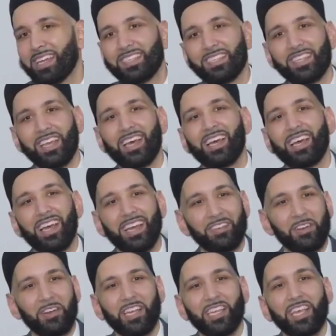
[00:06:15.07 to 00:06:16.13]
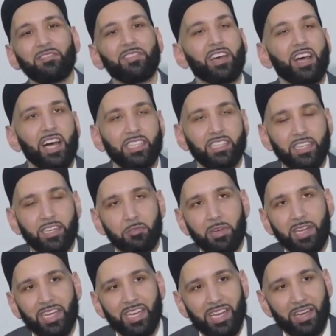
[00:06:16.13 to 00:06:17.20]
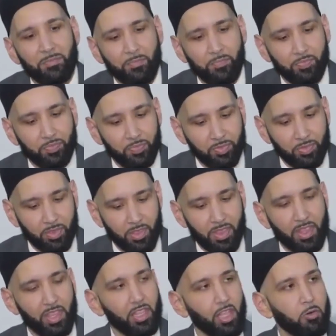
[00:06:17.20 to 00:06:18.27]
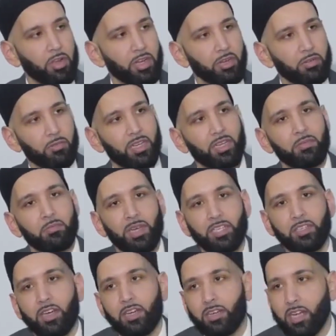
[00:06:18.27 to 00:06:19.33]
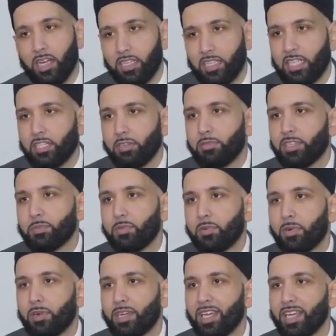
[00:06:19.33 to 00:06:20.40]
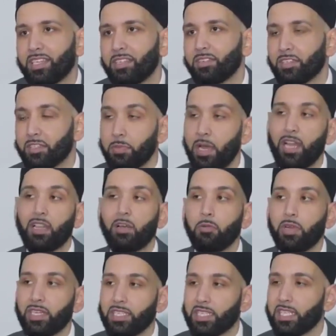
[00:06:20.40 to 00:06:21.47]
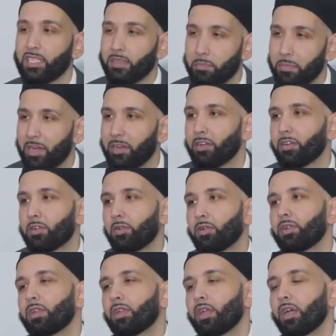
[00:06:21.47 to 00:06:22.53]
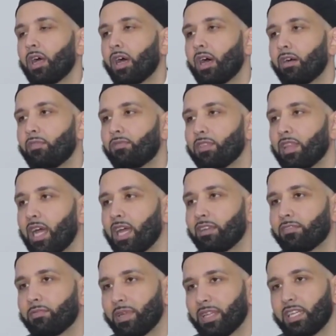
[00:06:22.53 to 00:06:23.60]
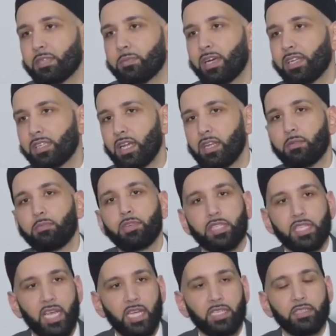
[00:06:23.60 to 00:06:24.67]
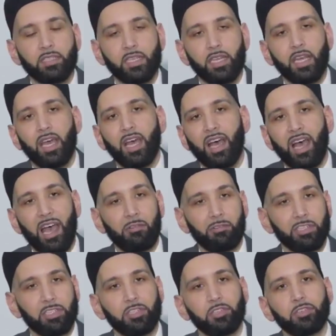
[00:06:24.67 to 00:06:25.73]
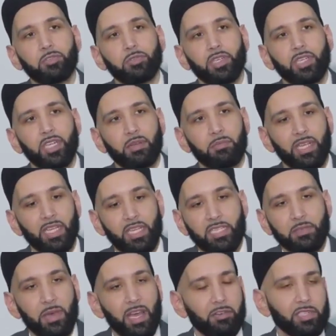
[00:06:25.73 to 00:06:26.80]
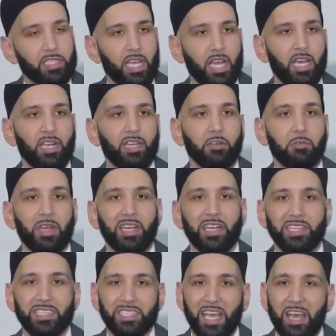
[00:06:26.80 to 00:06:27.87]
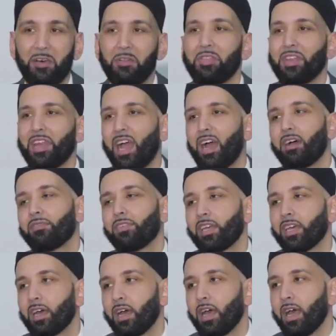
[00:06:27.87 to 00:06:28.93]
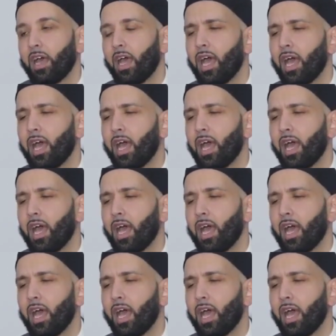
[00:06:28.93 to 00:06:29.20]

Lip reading: And, I gave a khatira when my daughter Khadija was born, and, you know, subhanAllah, witnessing the miracle of life. May Allah subhanahu wa ta'ala protect our children, and may Allah subhanahu wa ta'ala grant us health and afiyah.